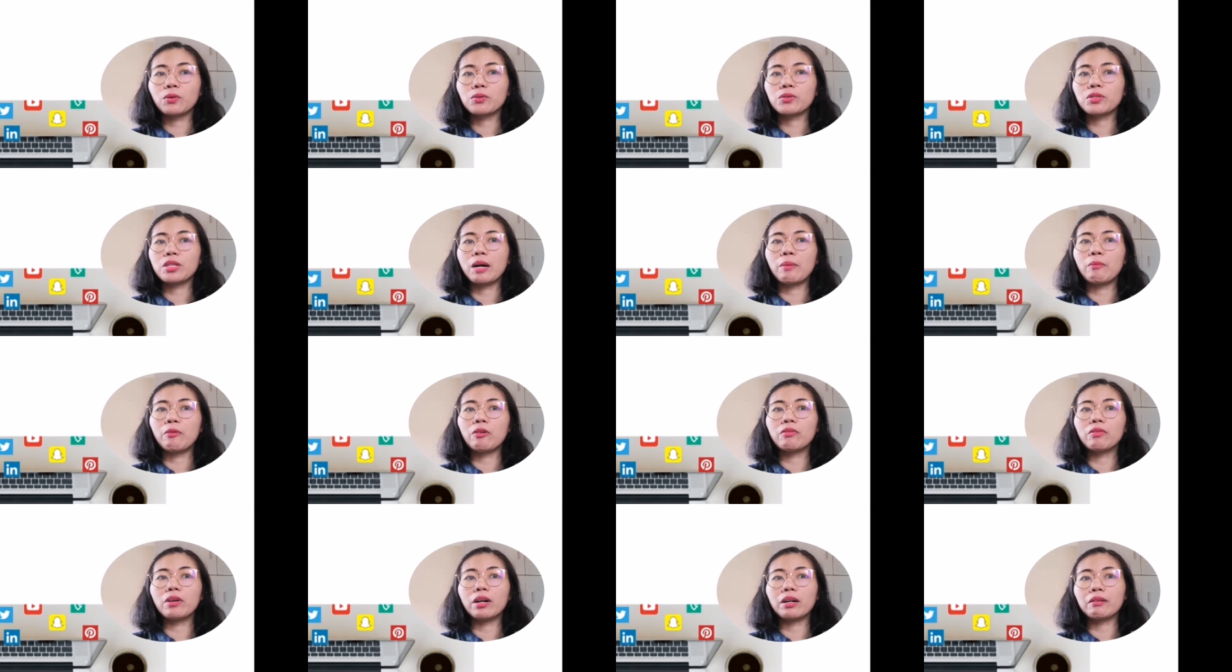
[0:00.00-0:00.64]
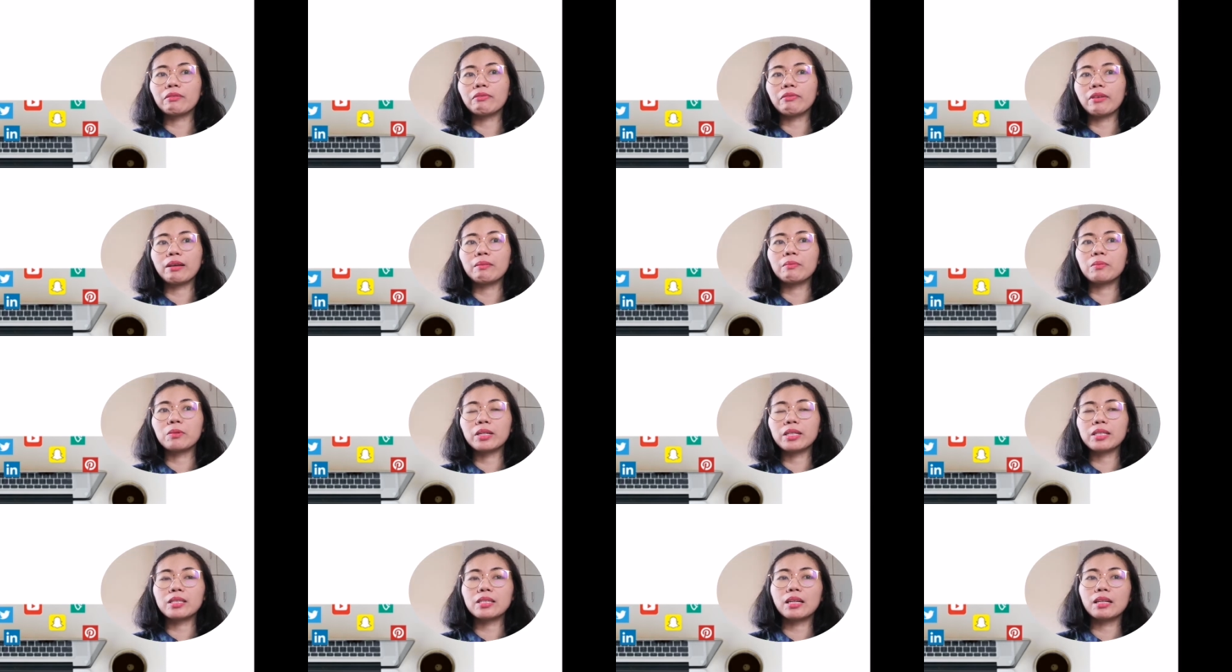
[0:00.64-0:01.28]
So some of
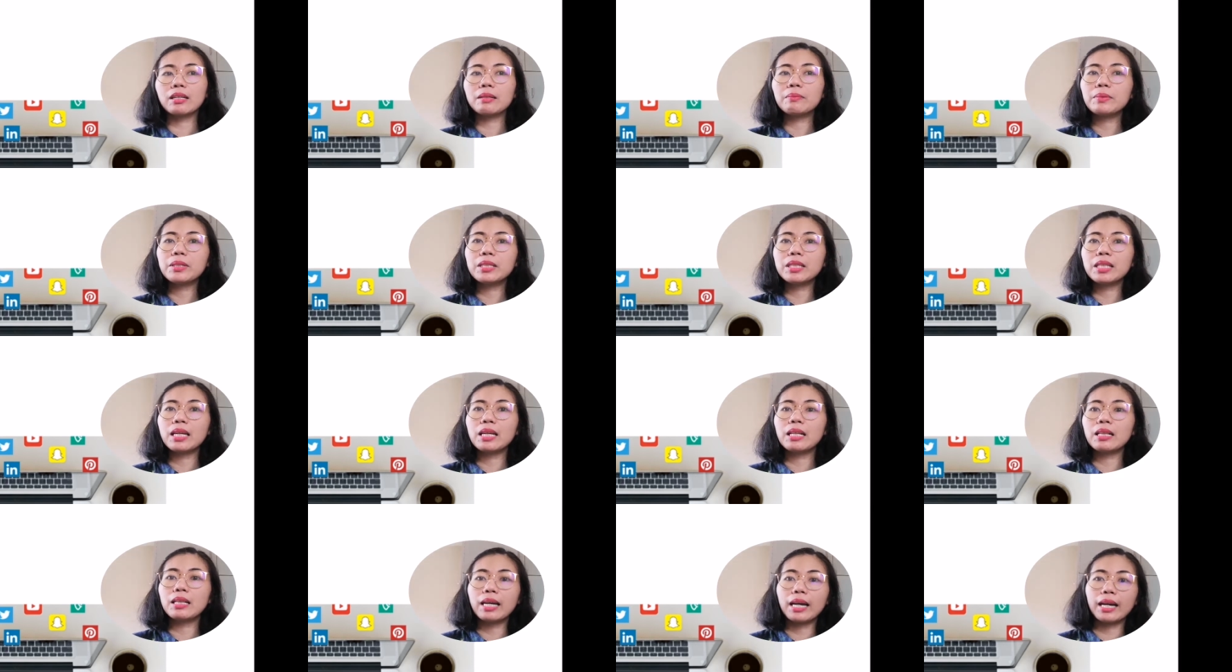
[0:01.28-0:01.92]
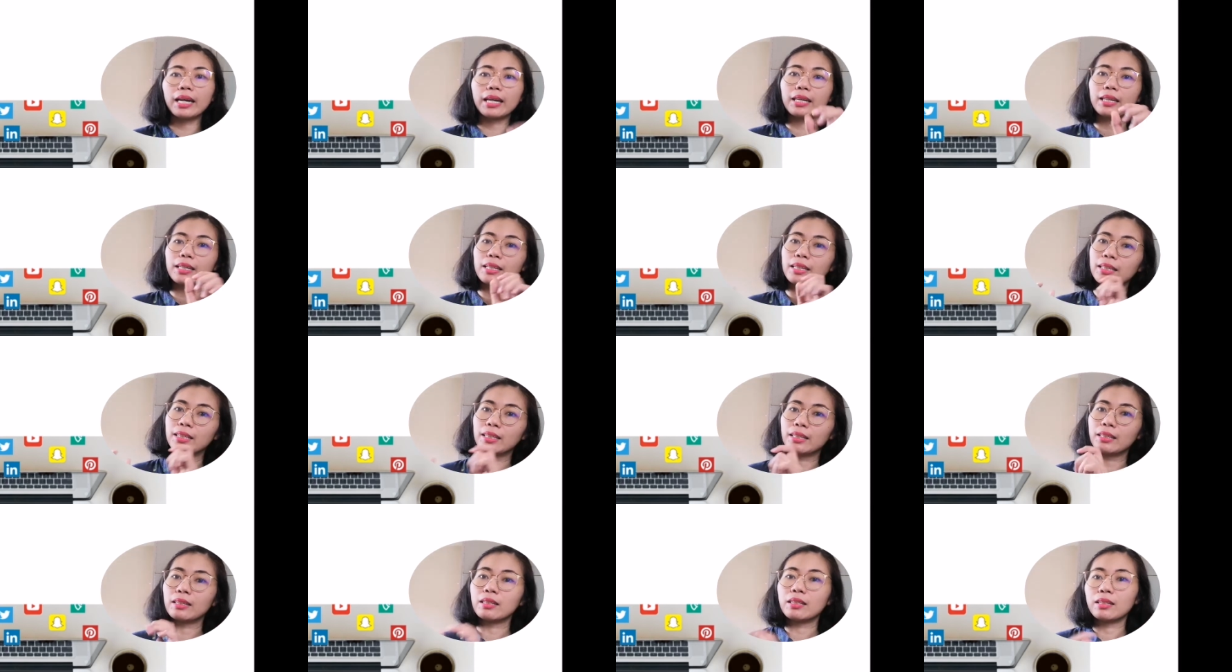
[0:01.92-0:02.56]
our favorite celebrity
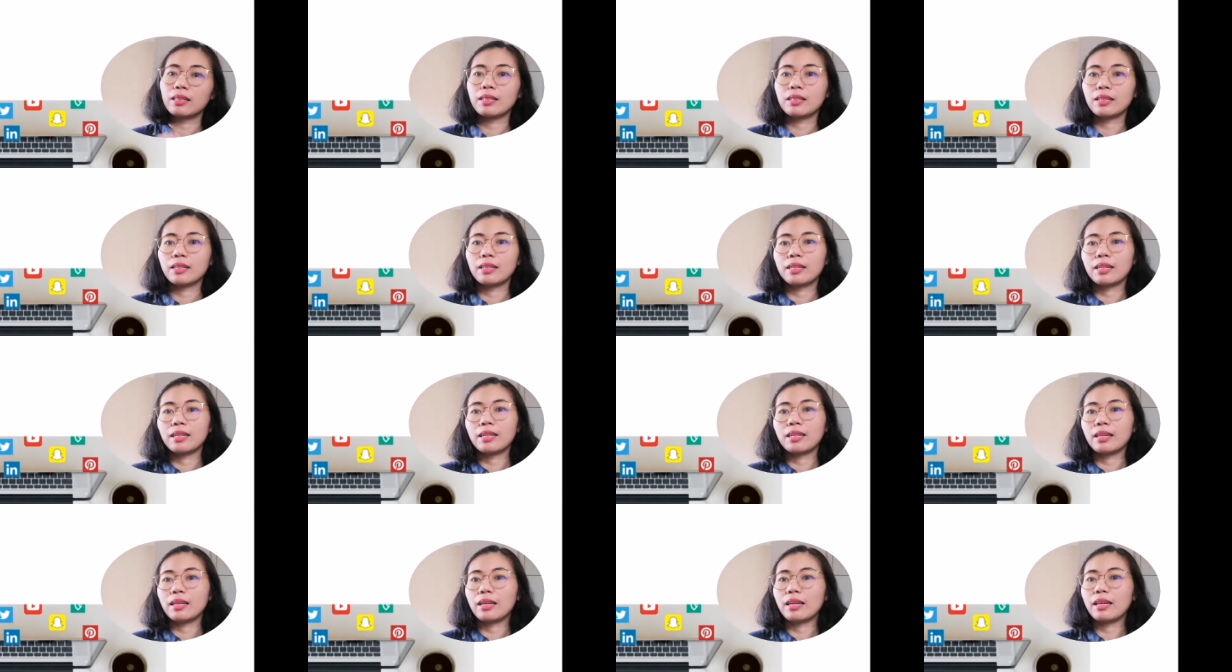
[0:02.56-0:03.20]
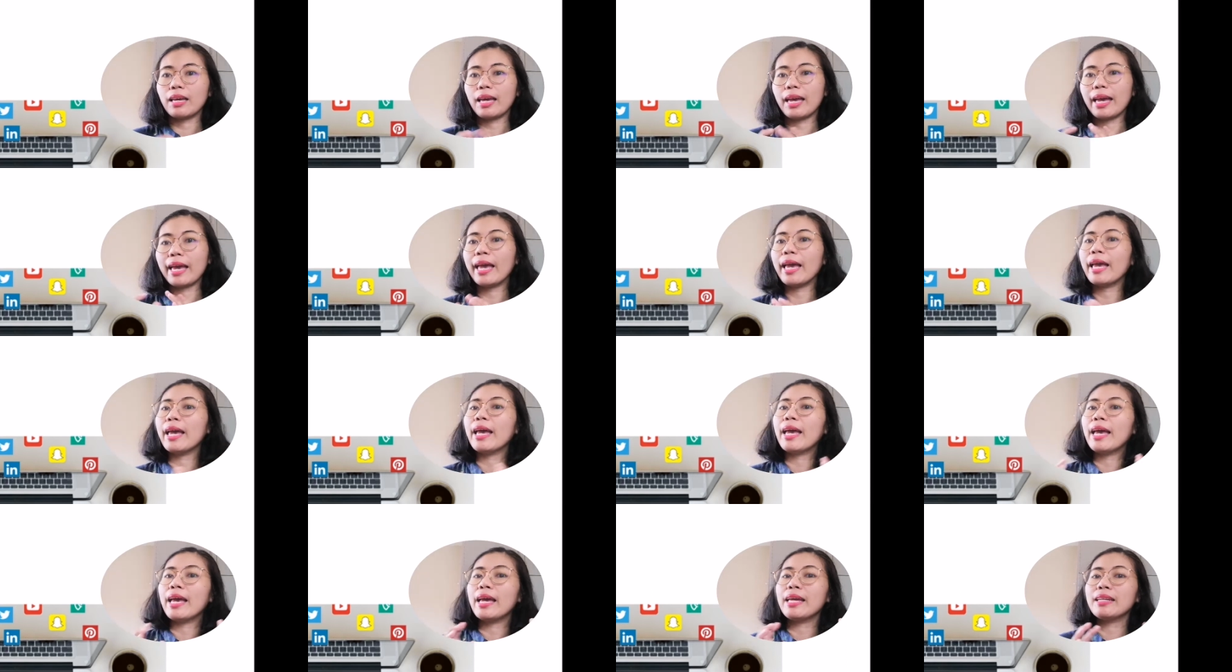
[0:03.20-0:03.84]
like
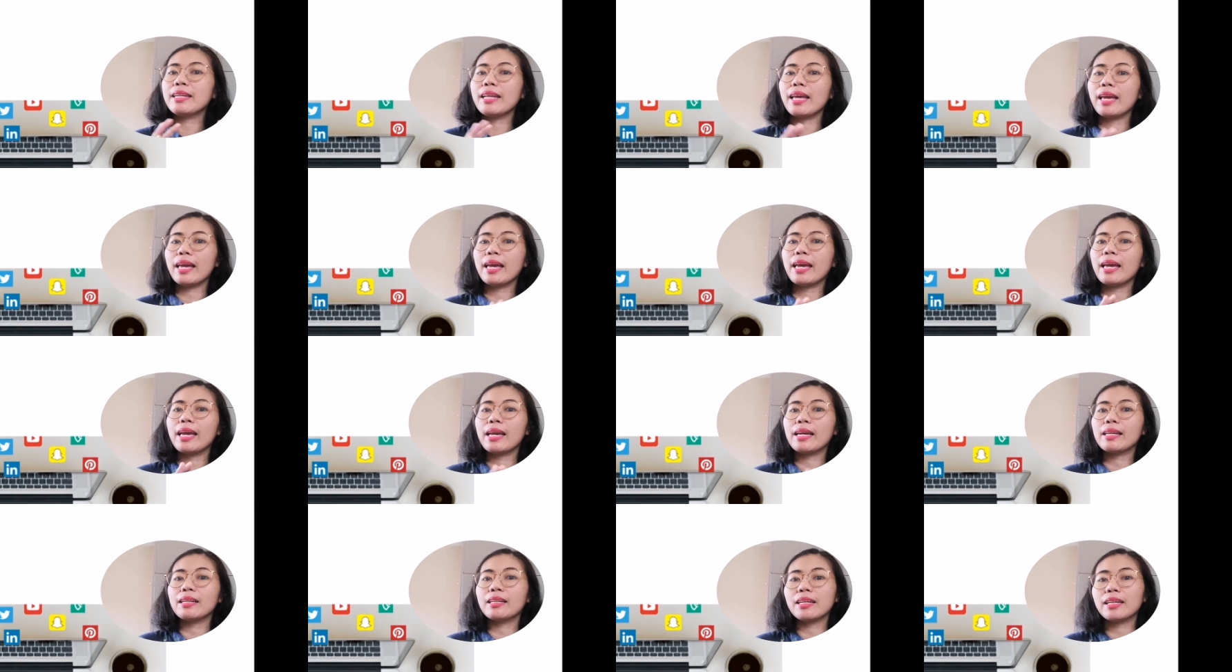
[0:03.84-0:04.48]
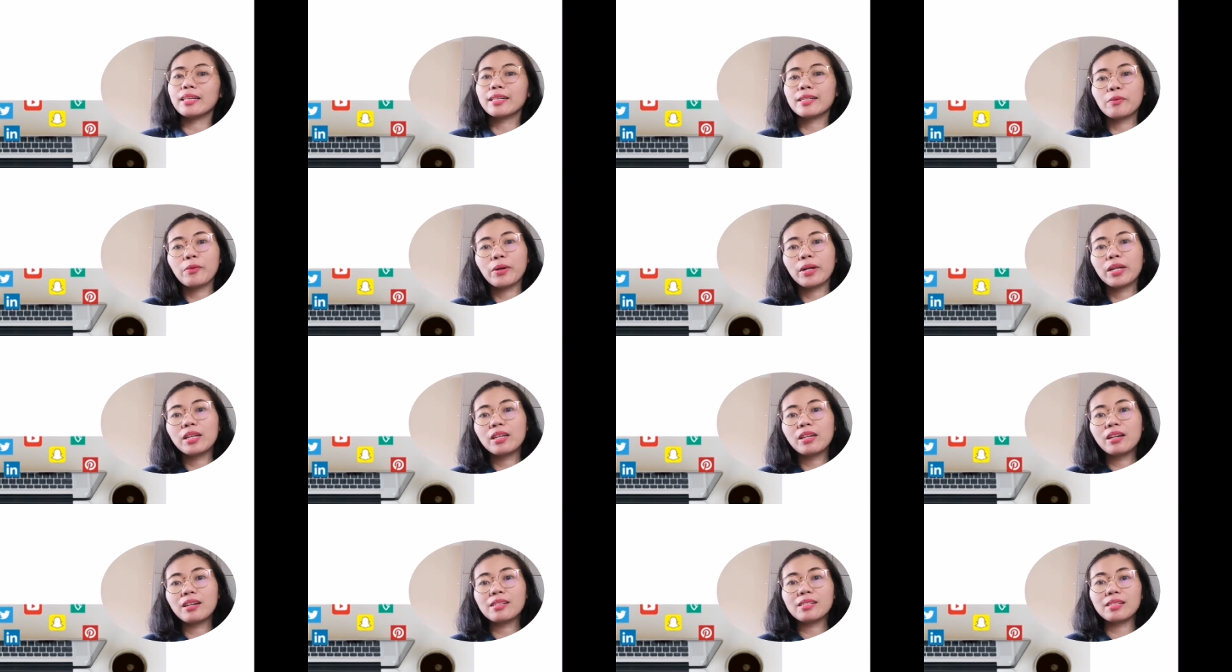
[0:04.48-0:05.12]
and
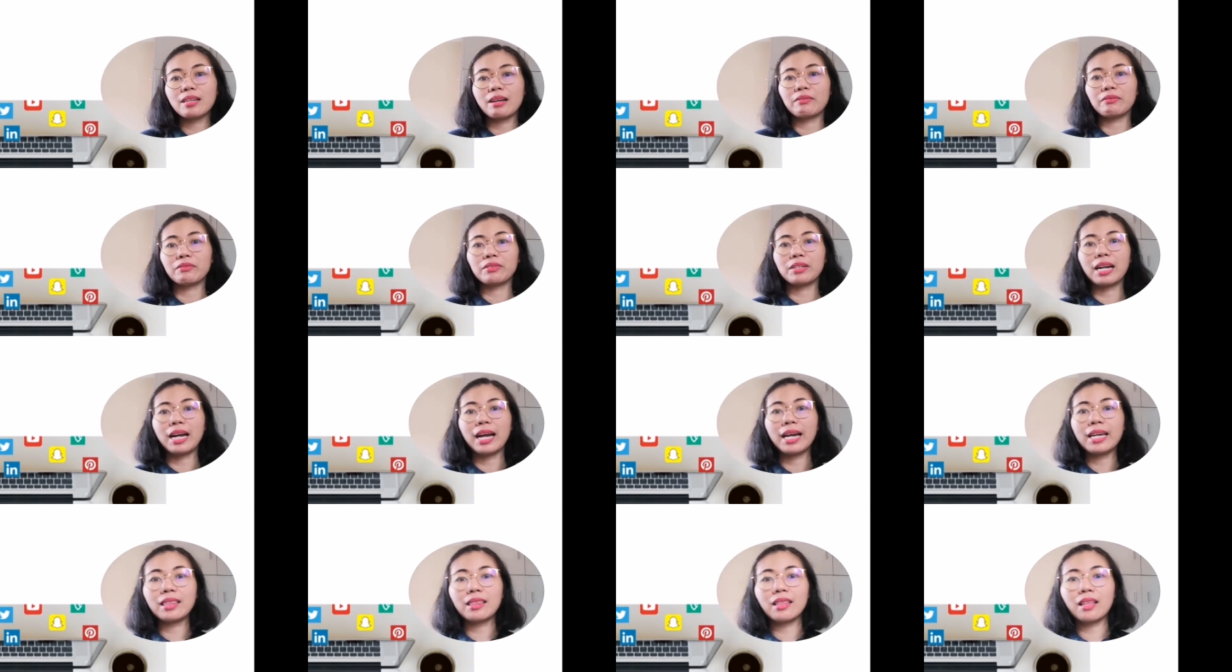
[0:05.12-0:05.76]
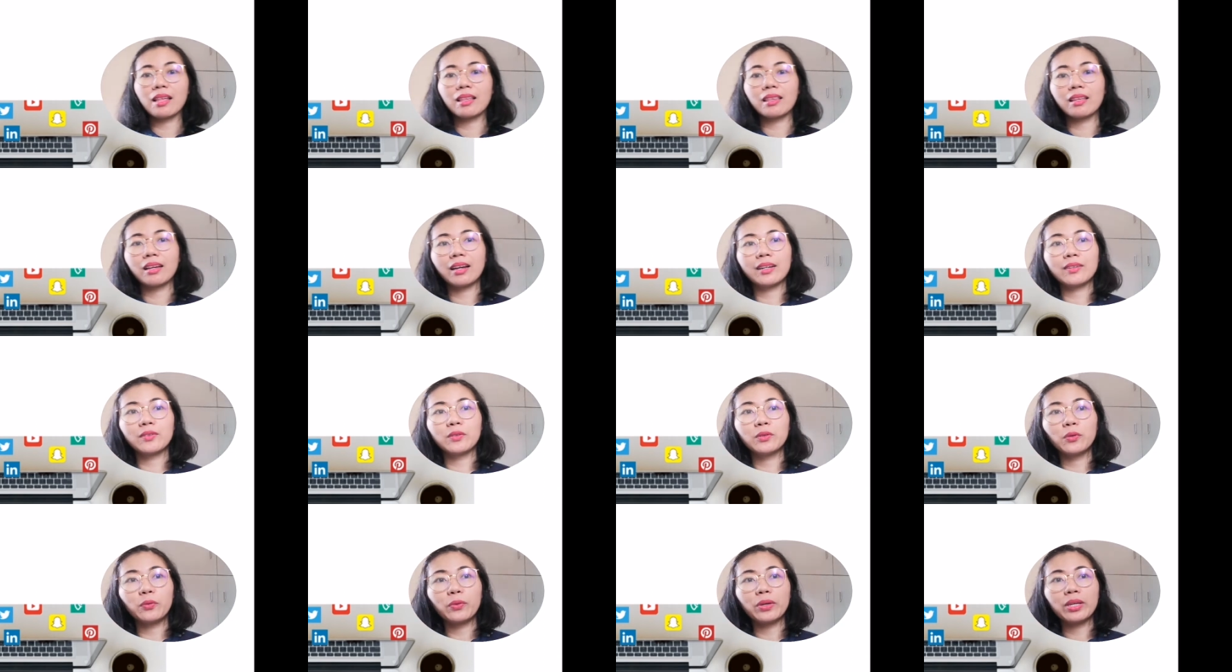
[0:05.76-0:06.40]
Erwan Yosap, right?
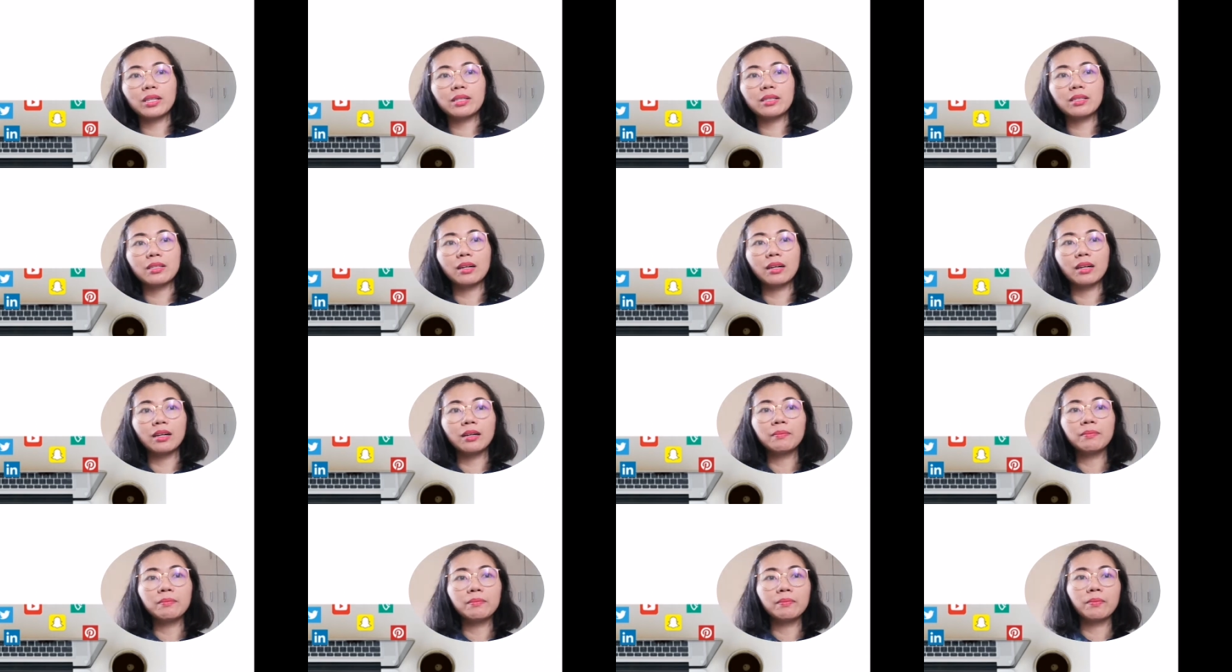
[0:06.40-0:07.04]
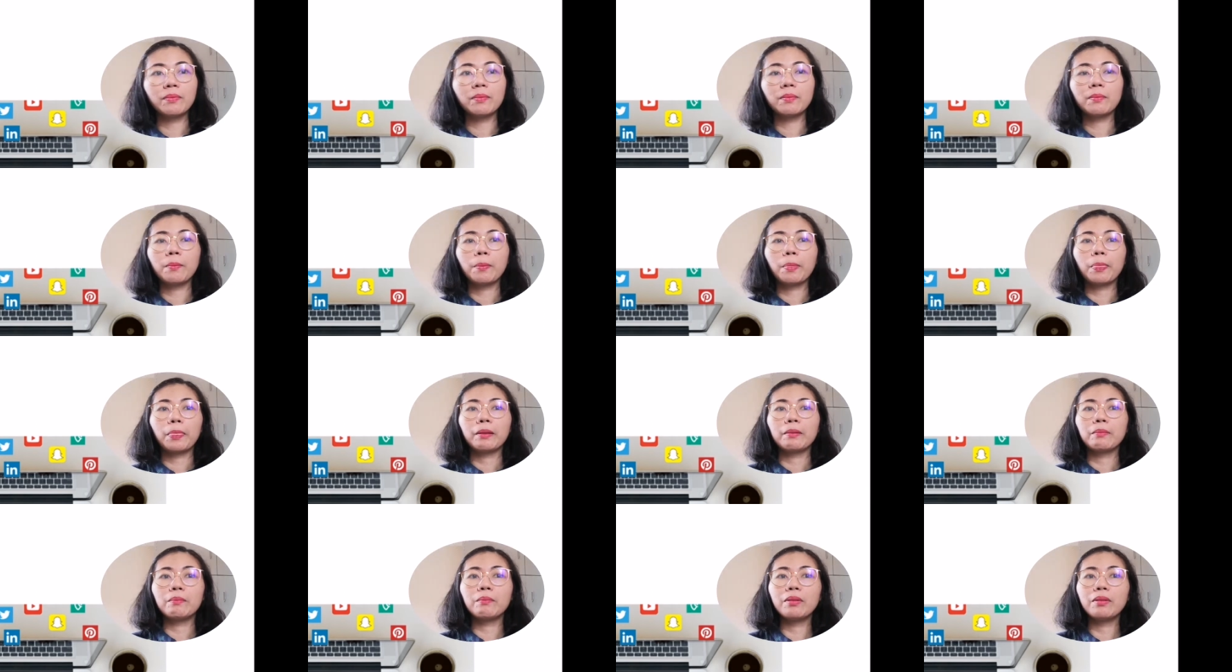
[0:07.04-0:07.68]
They are doing some